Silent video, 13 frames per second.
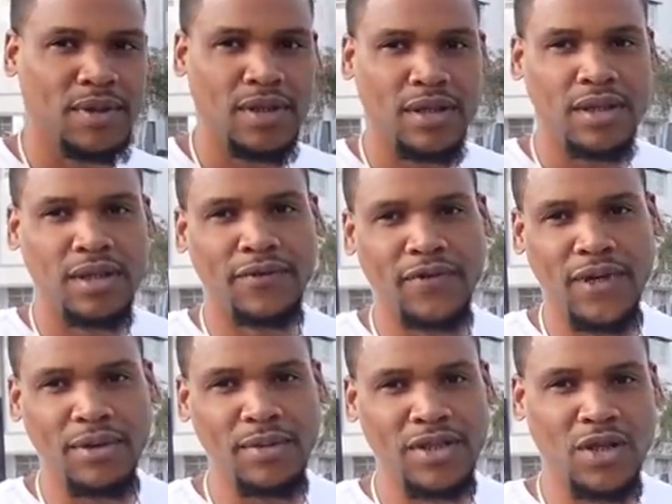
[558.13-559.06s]
You
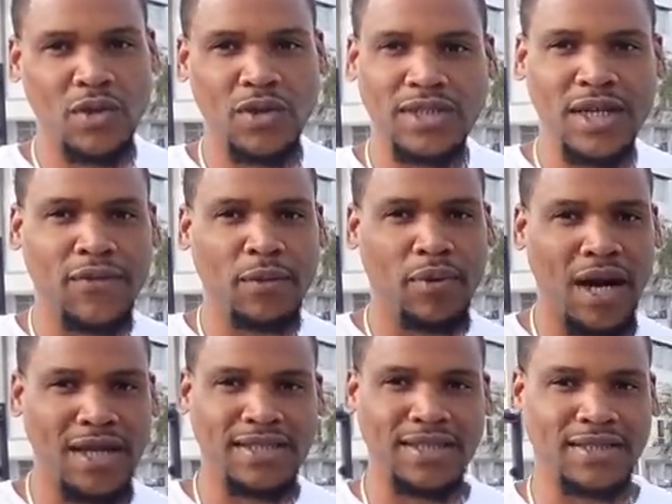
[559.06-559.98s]
feel me? So it's different
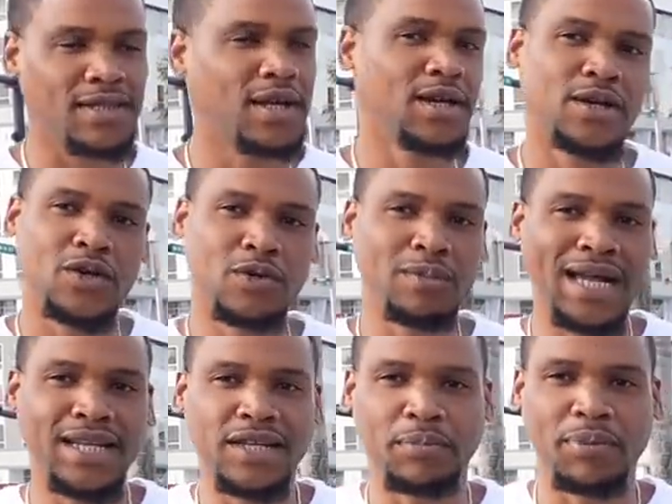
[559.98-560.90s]
process. You might
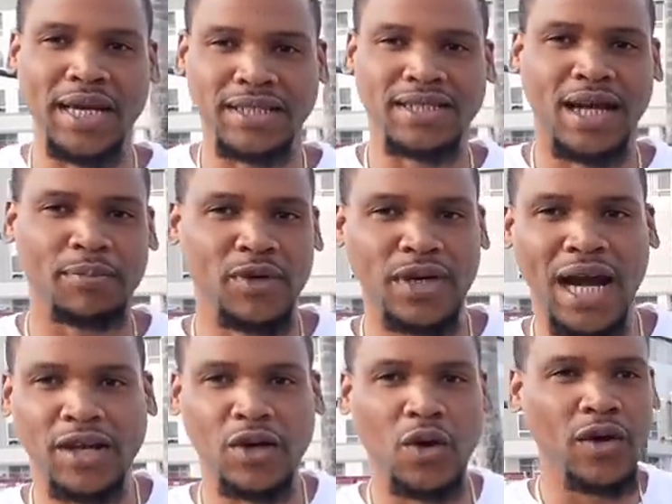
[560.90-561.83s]
leave the paint shop, you
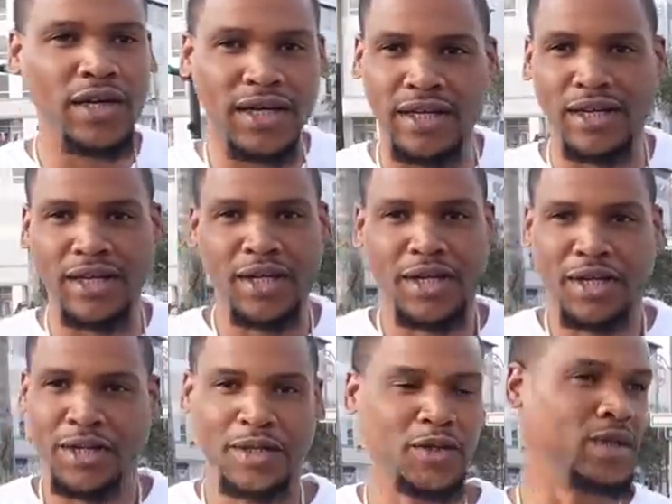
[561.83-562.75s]
gotta go here.
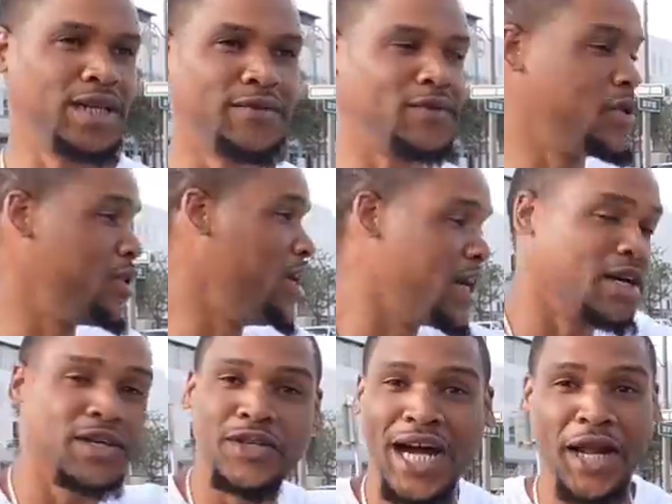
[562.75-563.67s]
You leave it
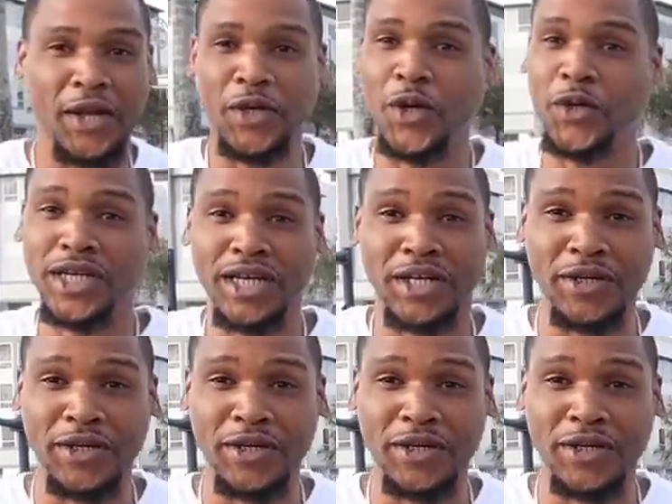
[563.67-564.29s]
there, you gotta go there.